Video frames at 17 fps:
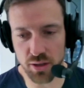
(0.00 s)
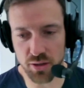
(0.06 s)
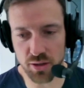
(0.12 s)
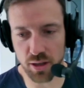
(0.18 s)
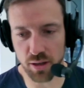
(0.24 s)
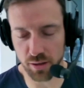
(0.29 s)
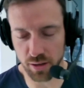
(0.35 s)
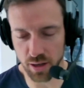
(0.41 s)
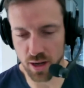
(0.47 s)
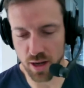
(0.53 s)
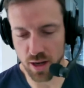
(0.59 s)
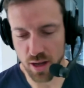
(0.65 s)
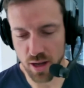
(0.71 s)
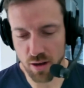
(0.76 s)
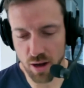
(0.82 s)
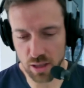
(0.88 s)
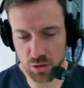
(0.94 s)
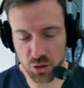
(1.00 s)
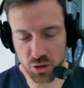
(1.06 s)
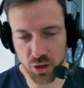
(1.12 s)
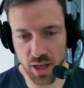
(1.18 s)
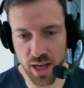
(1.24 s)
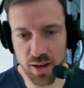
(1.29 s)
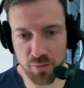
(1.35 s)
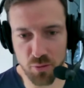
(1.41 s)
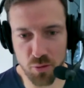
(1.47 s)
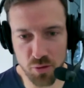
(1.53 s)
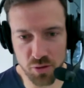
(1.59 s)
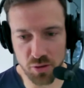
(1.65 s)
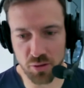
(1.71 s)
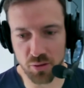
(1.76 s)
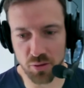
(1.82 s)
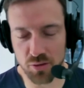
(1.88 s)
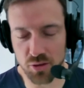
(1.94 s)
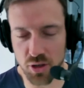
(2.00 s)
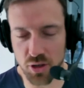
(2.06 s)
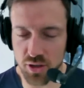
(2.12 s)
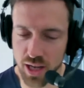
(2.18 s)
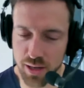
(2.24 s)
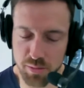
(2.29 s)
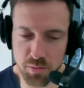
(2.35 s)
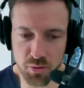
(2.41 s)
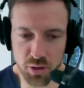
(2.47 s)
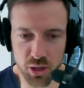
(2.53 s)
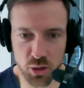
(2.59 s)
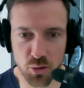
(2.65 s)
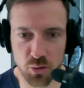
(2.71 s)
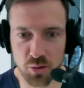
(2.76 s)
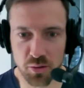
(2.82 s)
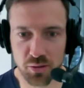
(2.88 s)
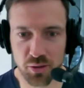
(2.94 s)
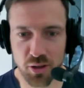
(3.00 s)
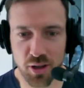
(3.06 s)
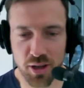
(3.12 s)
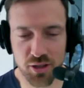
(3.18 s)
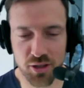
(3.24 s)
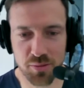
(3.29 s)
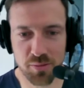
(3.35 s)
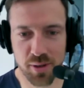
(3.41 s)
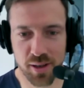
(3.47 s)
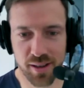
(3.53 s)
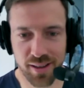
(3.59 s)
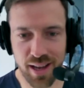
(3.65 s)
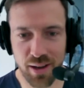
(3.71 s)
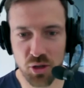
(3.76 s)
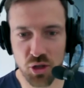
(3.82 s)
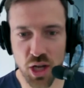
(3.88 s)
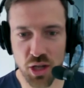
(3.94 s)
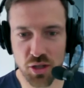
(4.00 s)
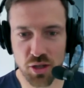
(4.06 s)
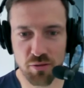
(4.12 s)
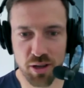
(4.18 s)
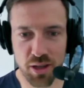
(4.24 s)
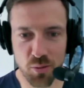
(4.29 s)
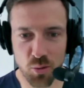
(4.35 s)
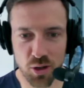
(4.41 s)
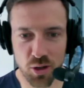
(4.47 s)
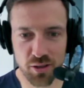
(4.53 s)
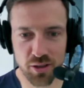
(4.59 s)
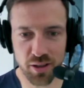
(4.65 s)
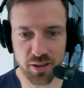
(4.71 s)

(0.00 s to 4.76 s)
So I looked at Air Force and thought, geez, that'd be pretty cool to fly some heavy jets around the world.